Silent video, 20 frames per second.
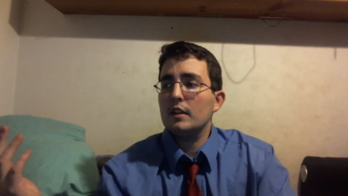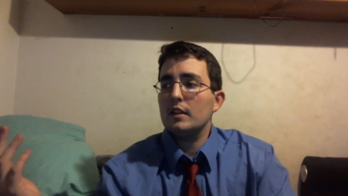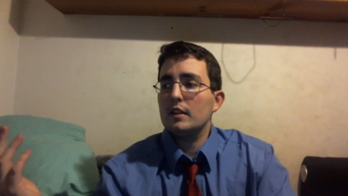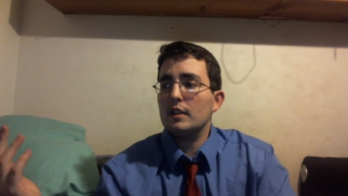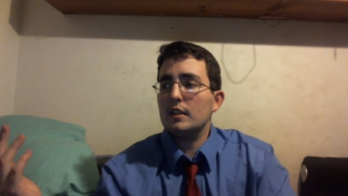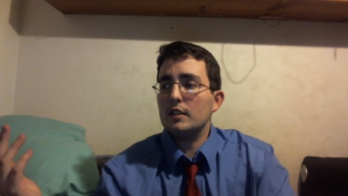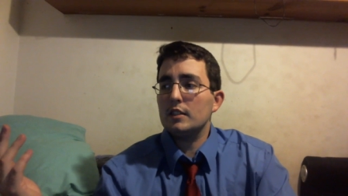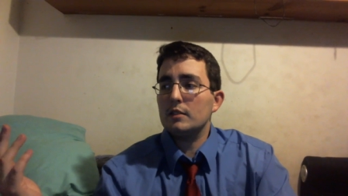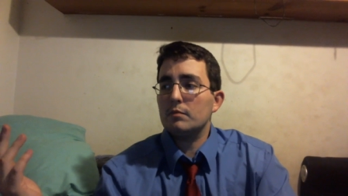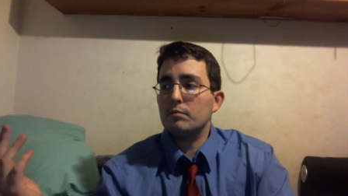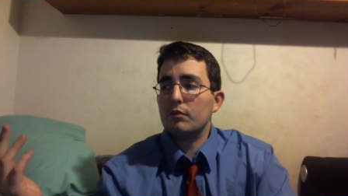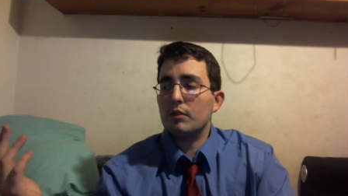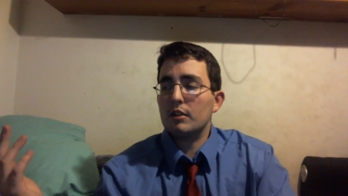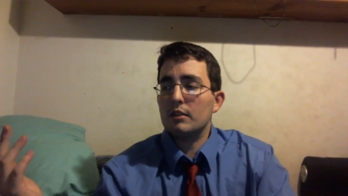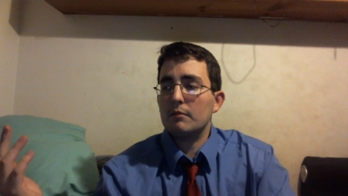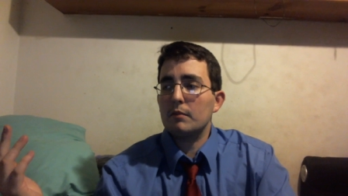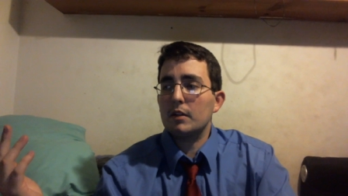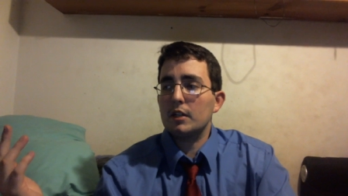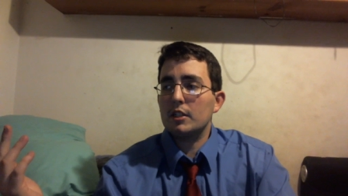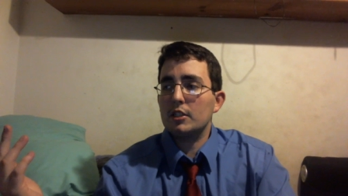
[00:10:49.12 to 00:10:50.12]
he's pretty
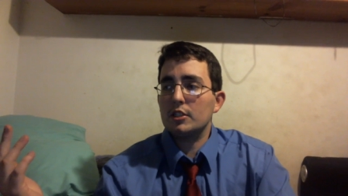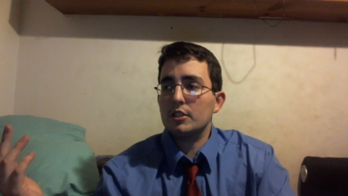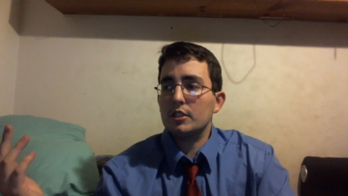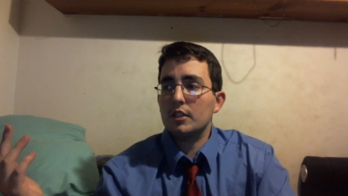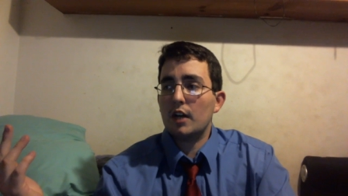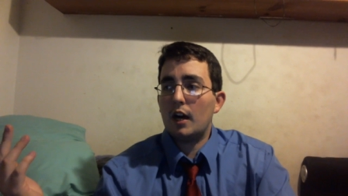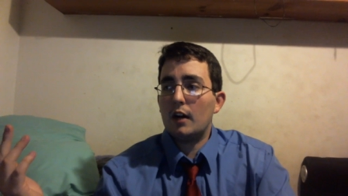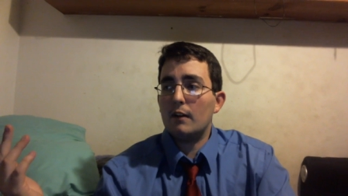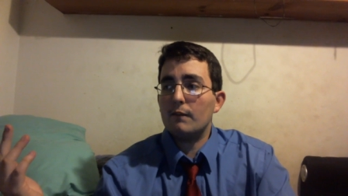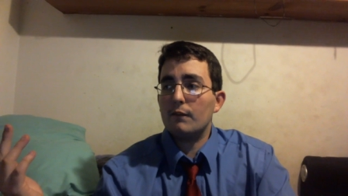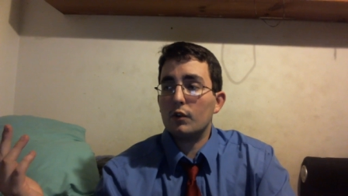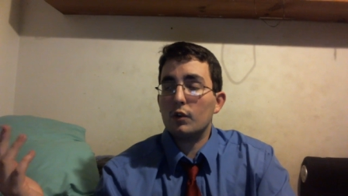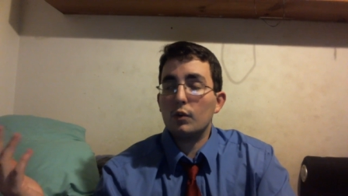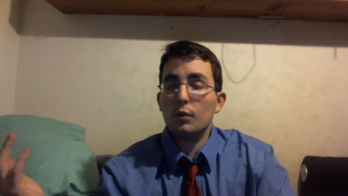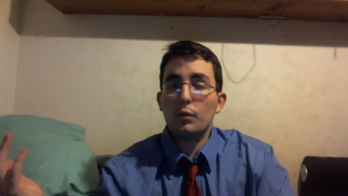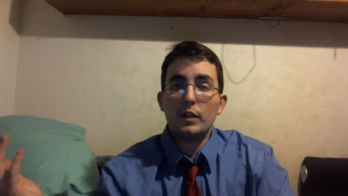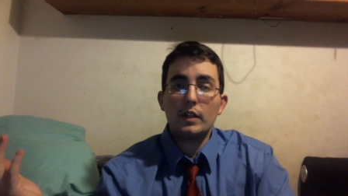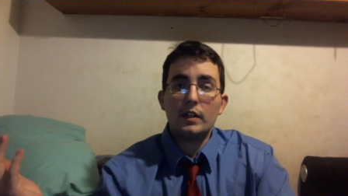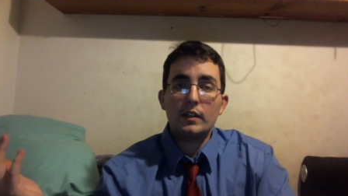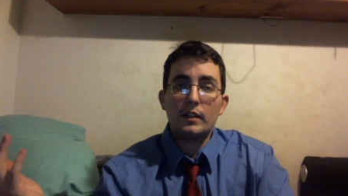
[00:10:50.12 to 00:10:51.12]
much gone for a
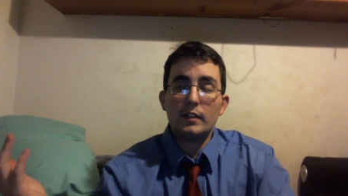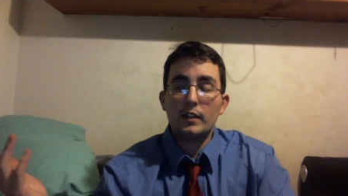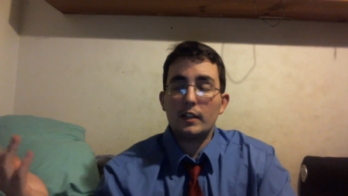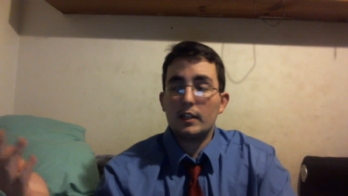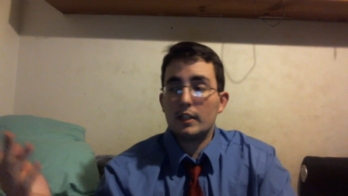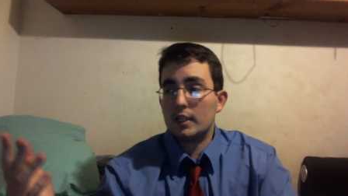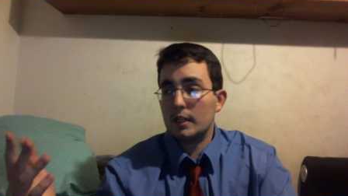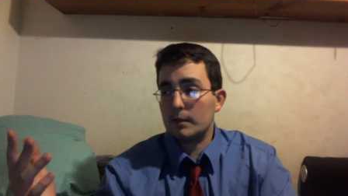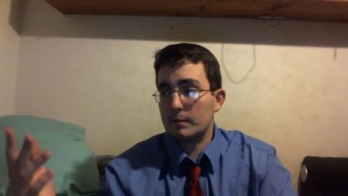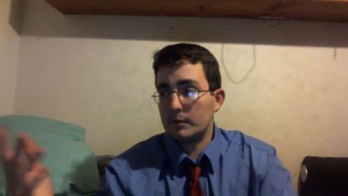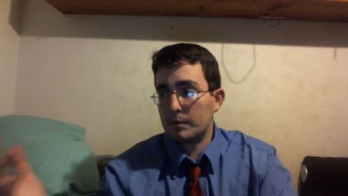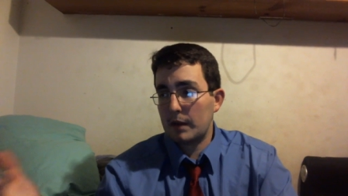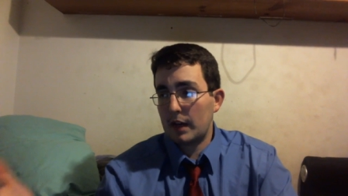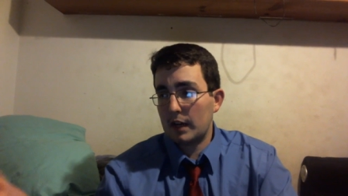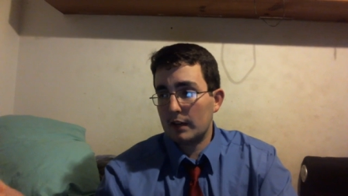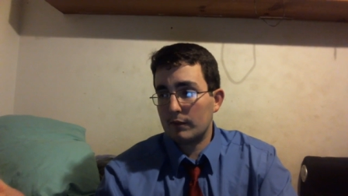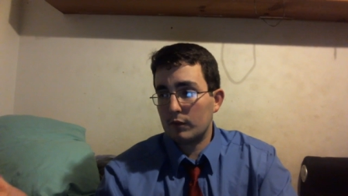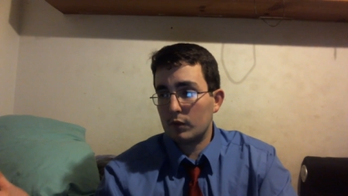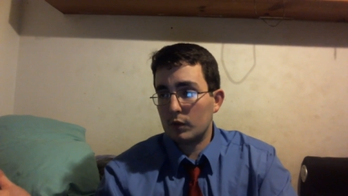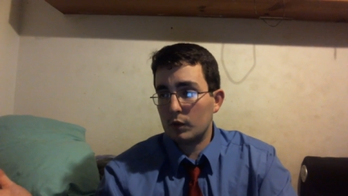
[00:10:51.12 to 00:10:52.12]
week and he comes
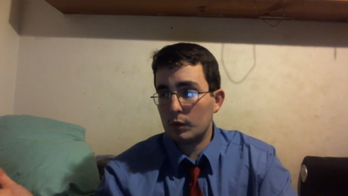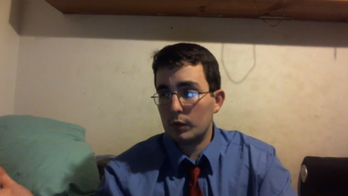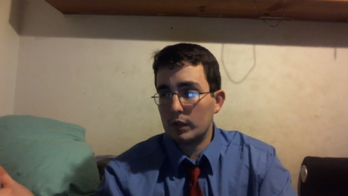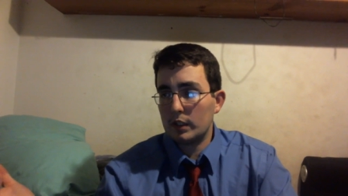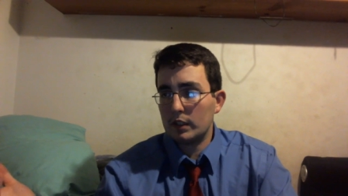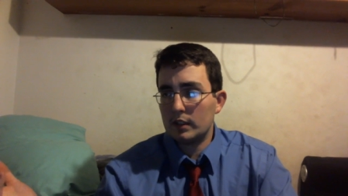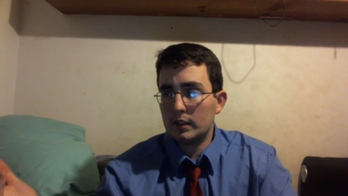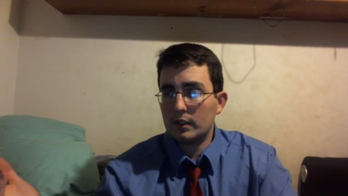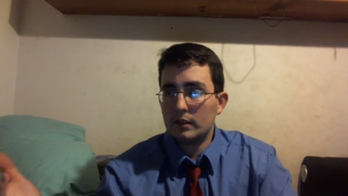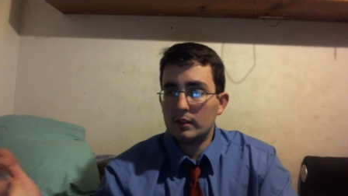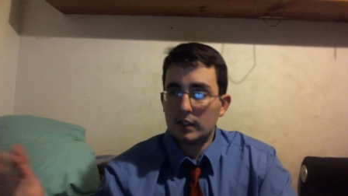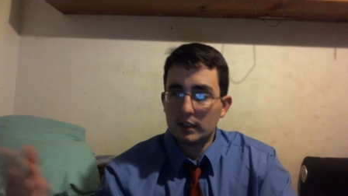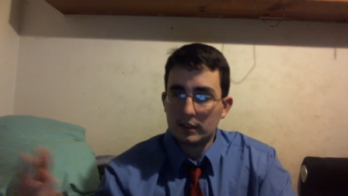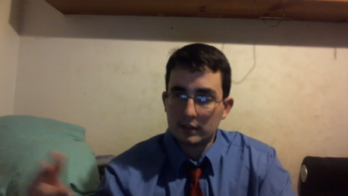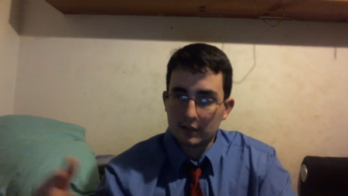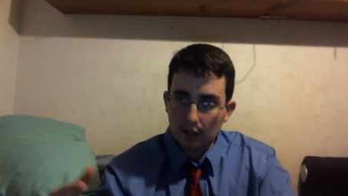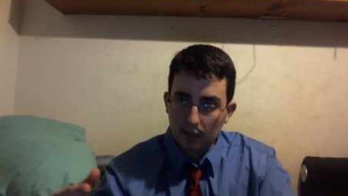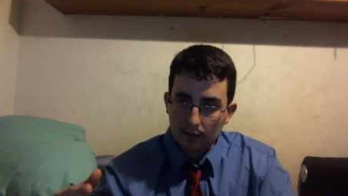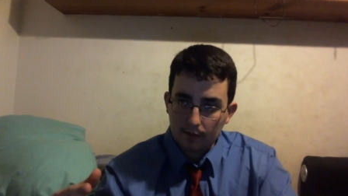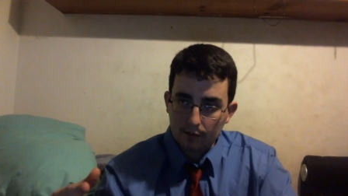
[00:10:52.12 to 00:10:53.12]
back for a week, then he's
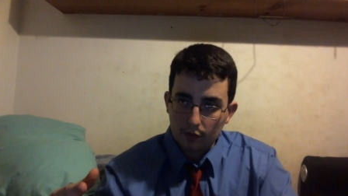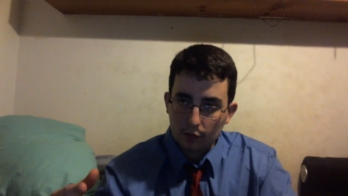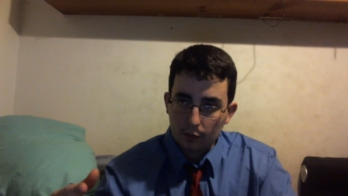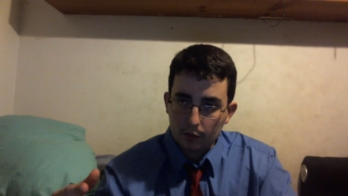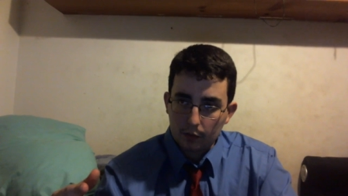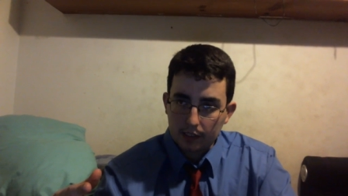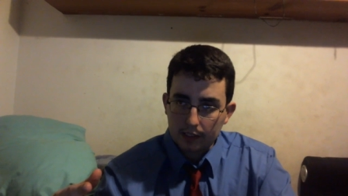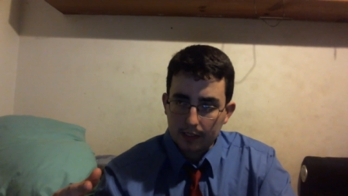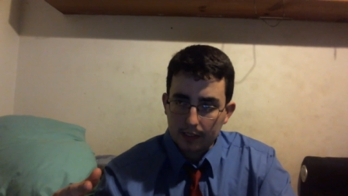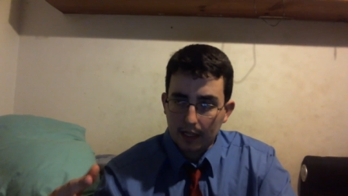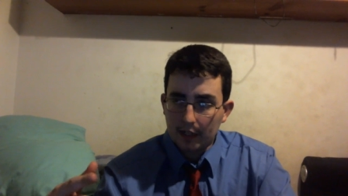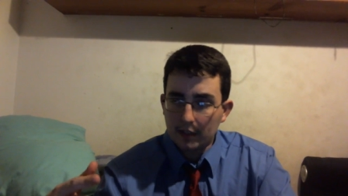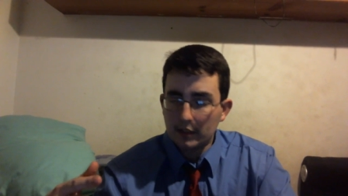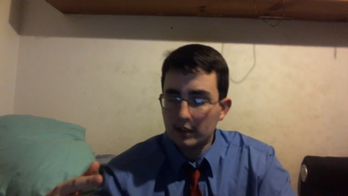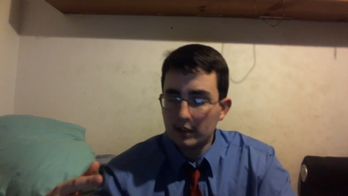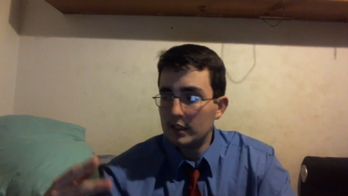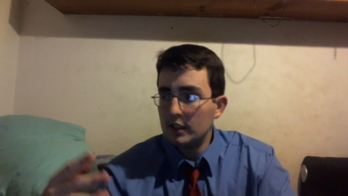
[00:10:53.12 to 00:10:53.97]
gone for a week again.